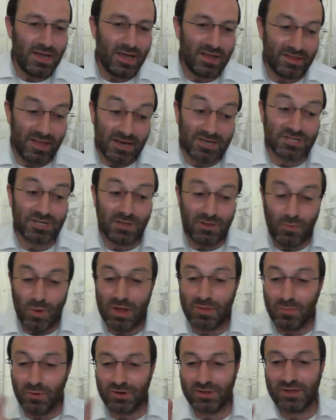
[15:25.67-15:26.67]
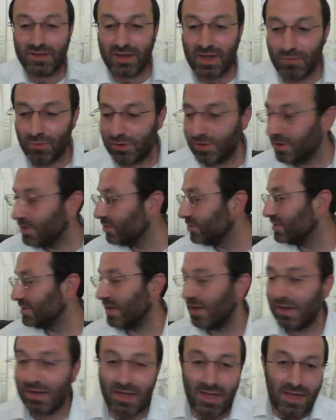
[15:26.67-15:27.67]
And actually, one more thing I wanted to
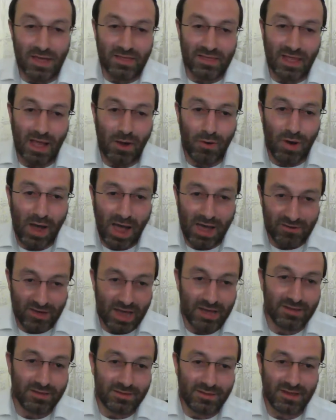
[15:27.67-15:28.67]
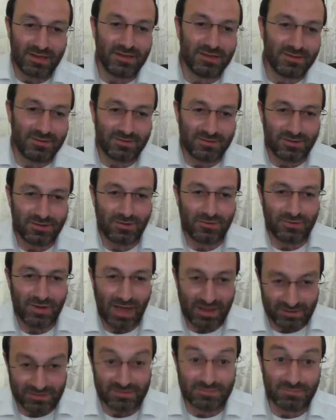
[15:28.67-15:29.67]
say. Now, I had,
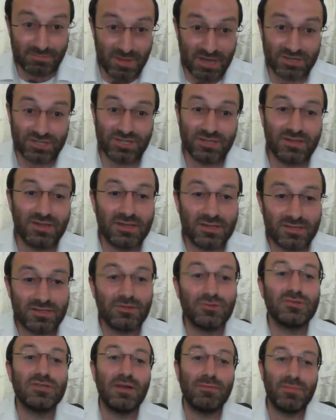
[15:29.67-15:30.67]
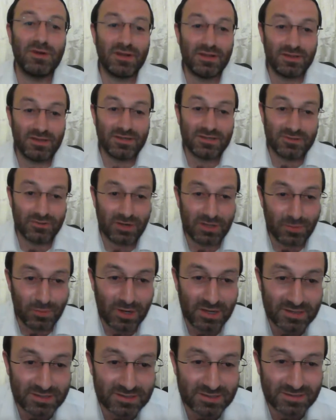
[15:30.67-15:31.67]
I mentioned this to somebody in Israel
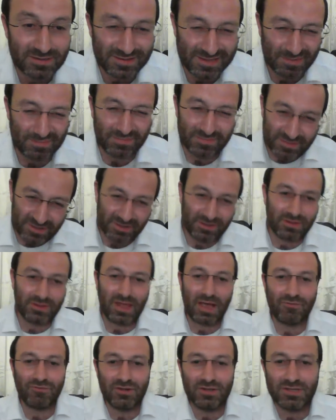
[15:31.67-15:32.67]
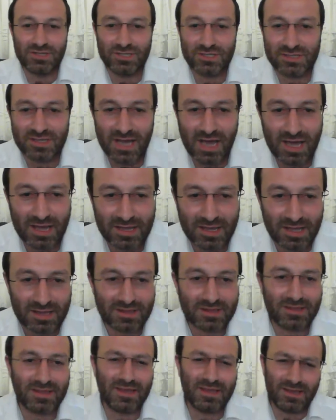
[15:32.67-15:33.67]
once, some not religious guy,
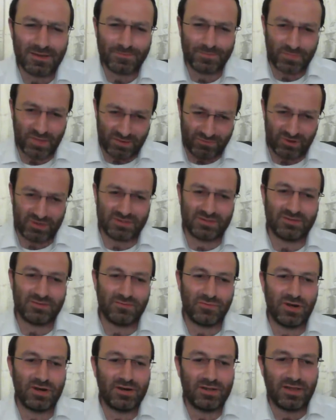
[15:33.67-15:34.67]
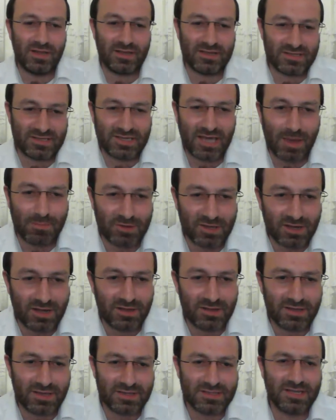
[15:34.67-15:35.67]
and he was very
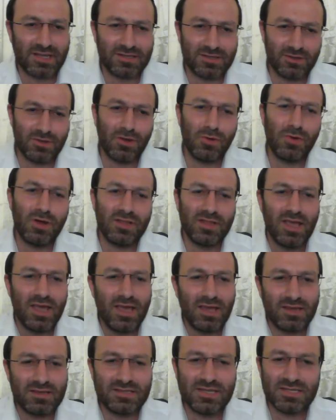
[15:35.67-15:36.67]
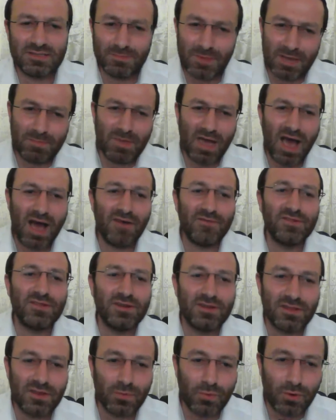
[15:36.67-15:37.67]
skeptical. And he said, "You know what?" He says, "Maybe
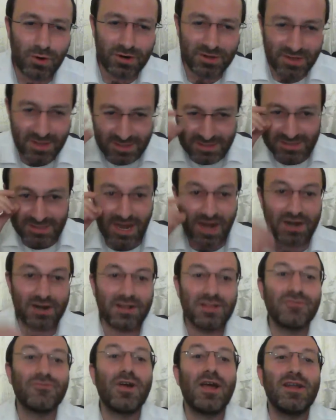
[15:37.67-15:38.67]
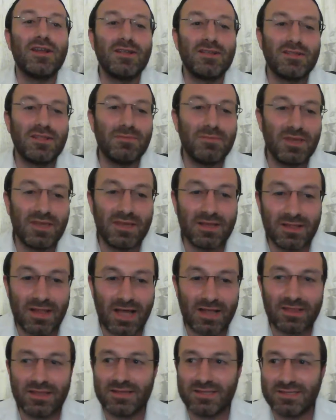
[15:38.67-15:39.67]
after the war they started writing the
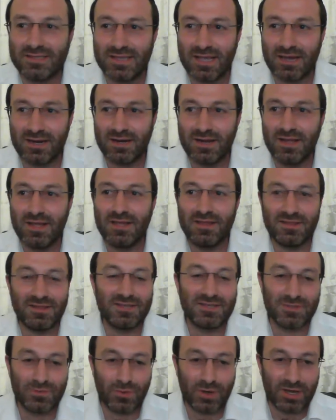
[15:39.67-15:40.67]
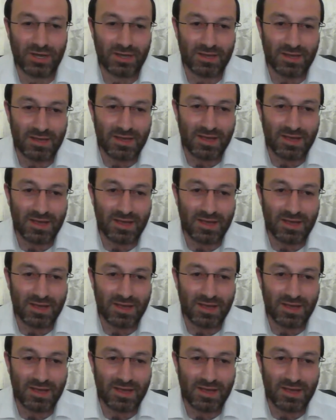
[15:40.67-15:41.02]
Megilat Esther this way,